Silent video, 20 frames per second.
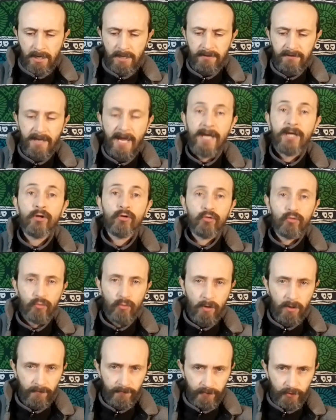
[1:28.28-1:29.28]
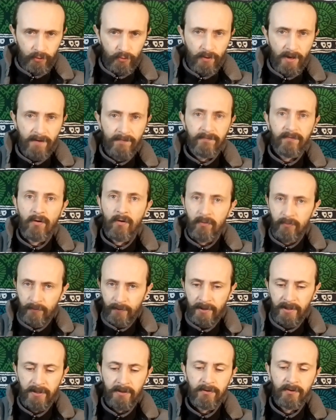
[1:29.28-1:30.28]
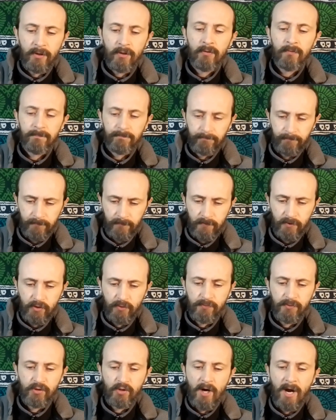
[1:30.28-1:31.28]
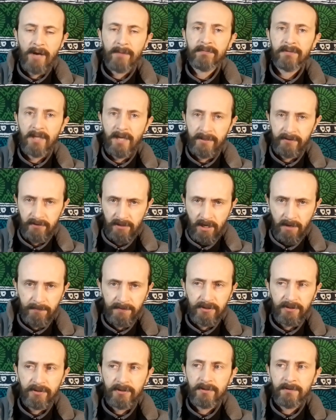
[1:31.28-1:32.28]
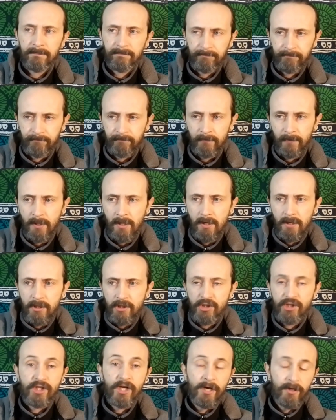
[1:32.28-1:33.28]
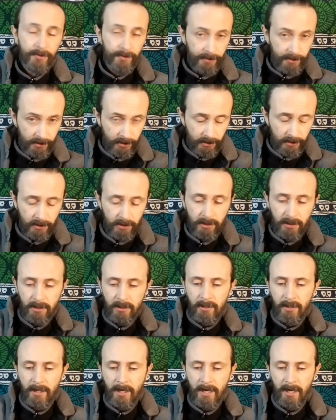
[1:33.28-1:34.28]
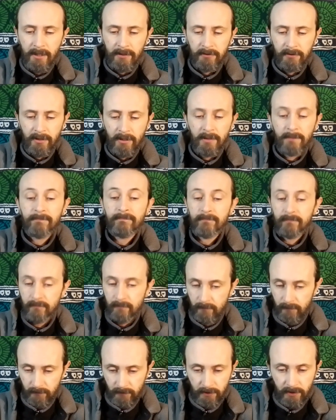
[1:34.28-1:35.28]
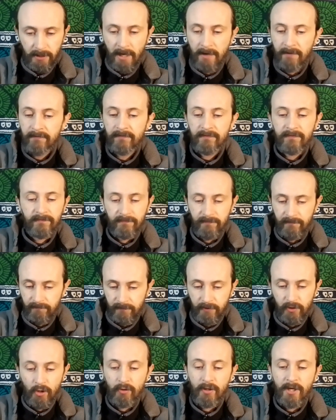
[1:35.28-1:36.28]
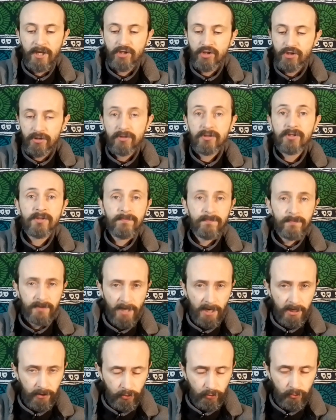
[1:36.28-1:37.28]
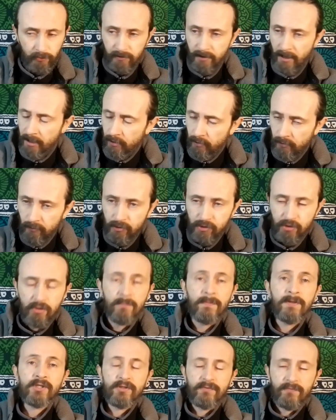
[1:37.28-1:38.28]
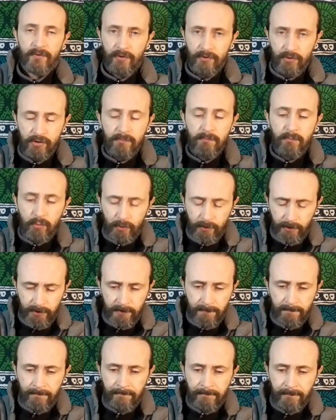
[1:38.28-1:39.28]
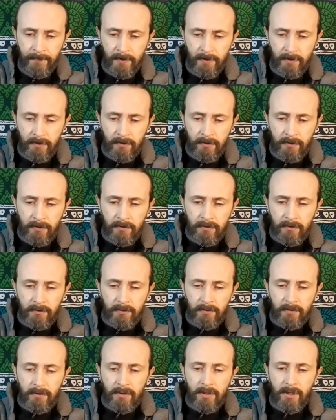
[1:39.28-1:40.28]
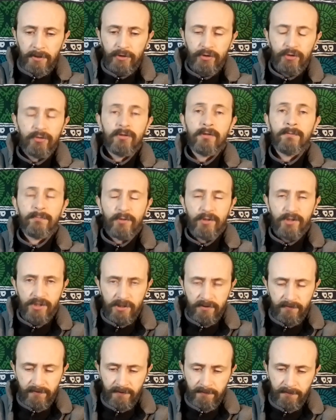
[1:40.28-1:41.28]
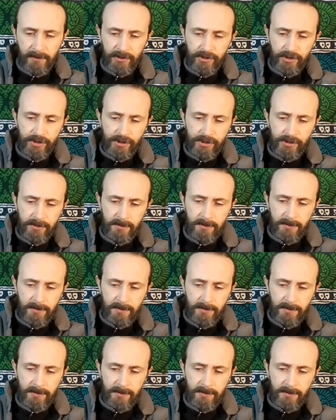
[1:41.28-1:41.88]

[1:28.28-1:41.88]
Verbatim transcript: And thank you to all of you who have already, you know, subscribed, liked, commented, shared, and uh, gave donations. Thank you, thank you so much for your support. I truly appreciate it very much.